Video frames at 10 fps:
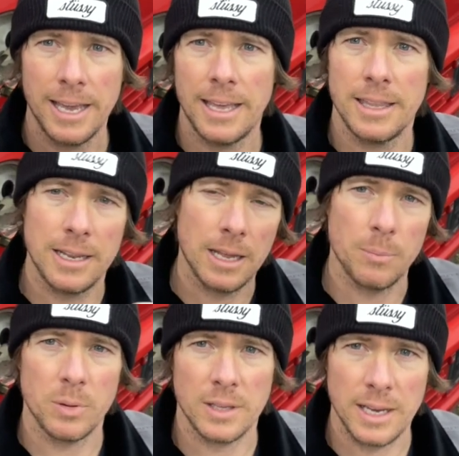and then I'll
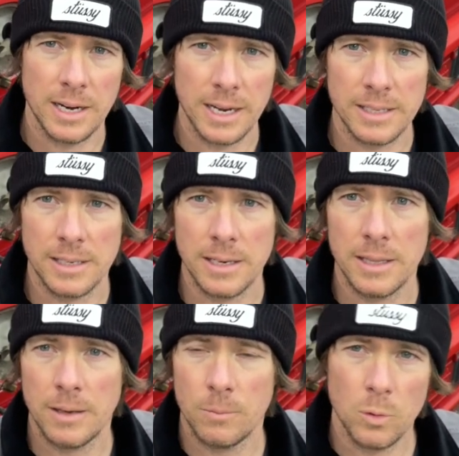put the headlights in,
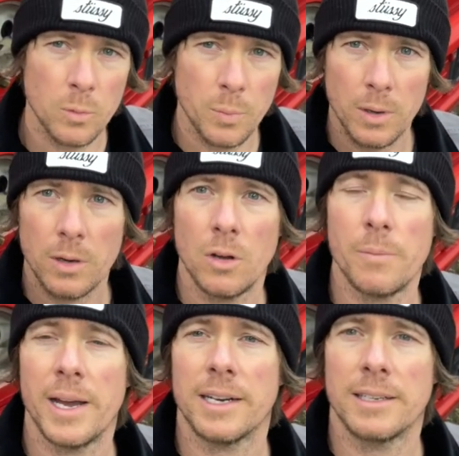and then we'll put it all
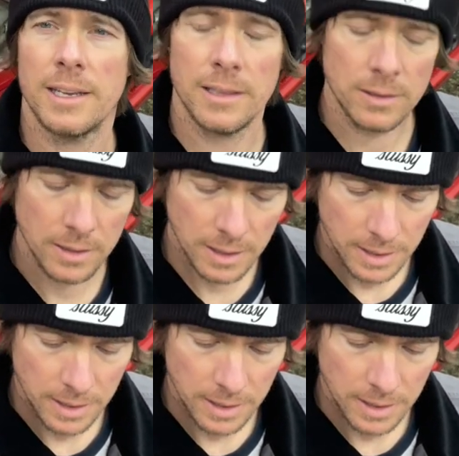back together.